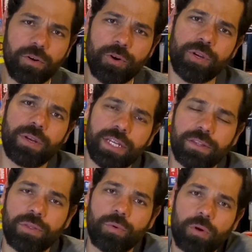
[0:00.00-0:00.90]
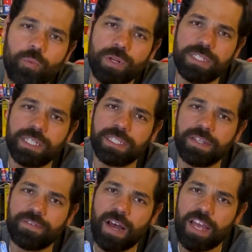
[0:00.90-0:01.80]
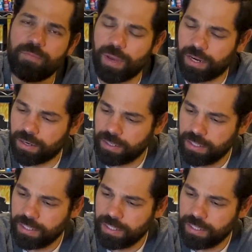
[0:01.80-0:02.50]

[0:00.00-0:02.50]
or do you like the Thor 165 better?